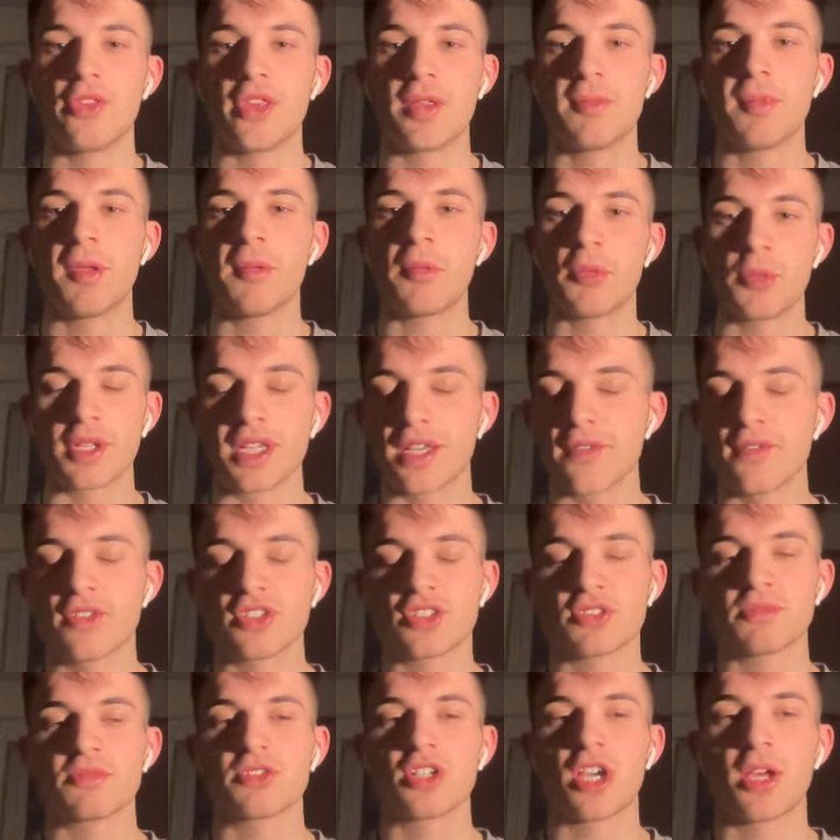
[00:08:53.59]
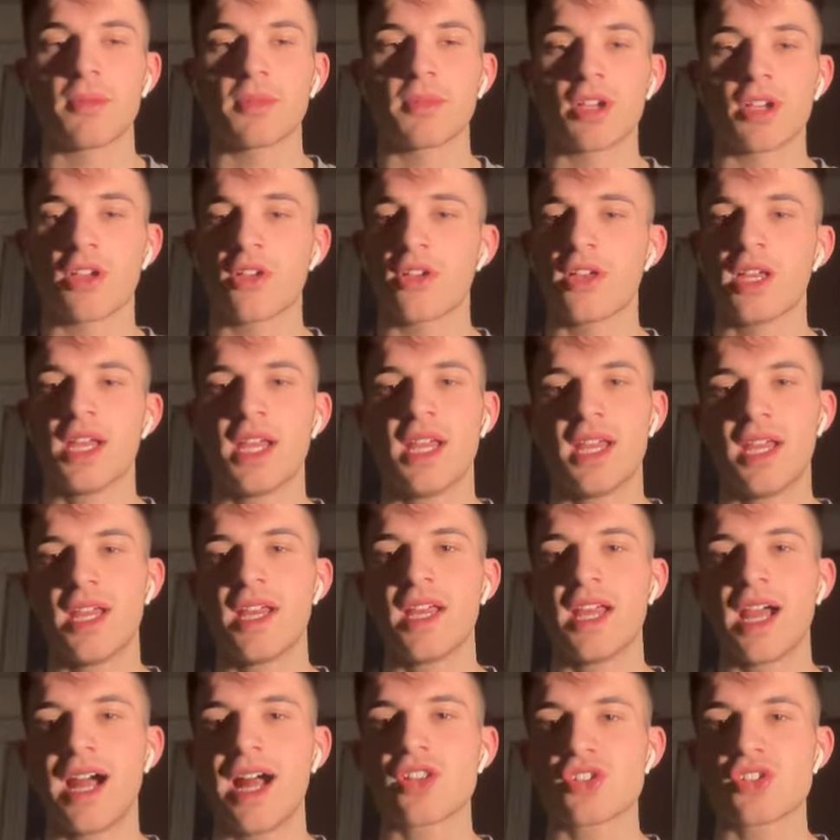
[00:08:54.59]
Then maybe we give it some time and go,
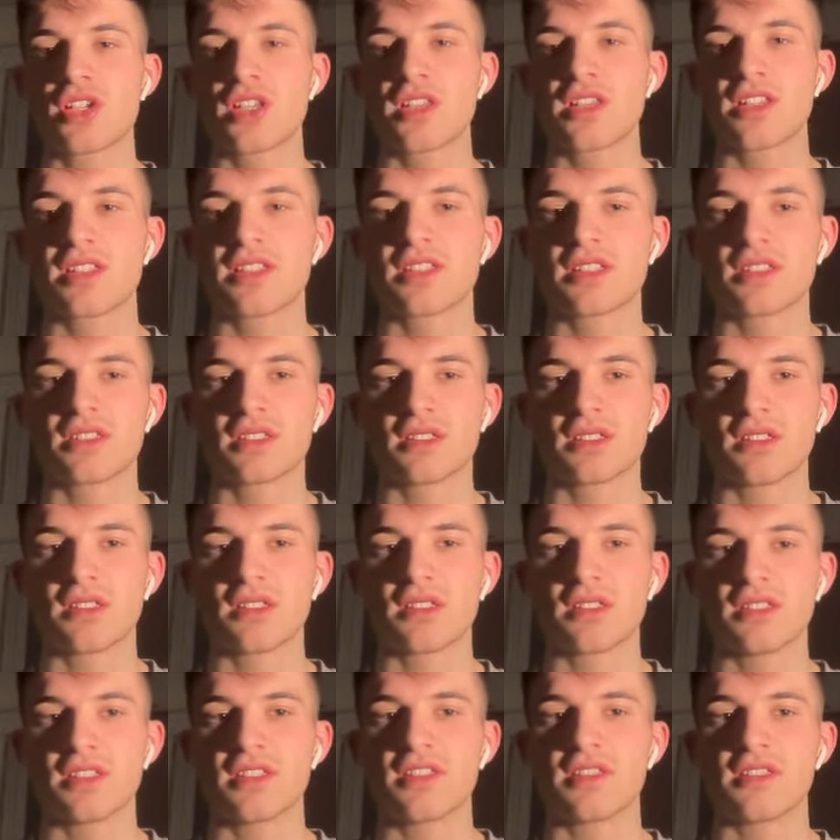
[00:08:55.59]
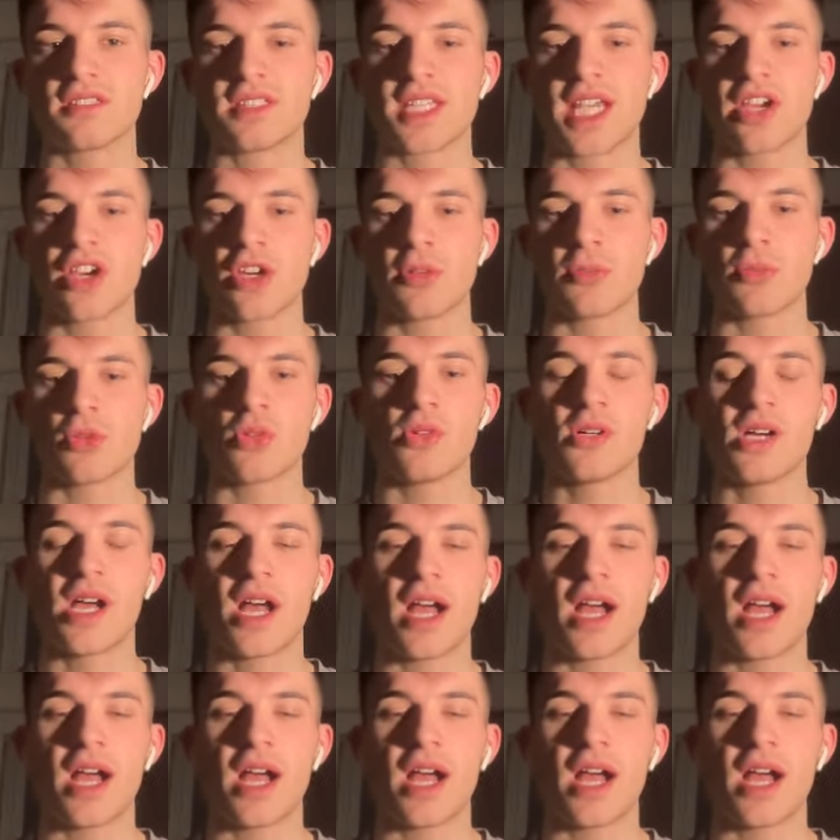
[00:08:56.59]
actually this isn't terrible.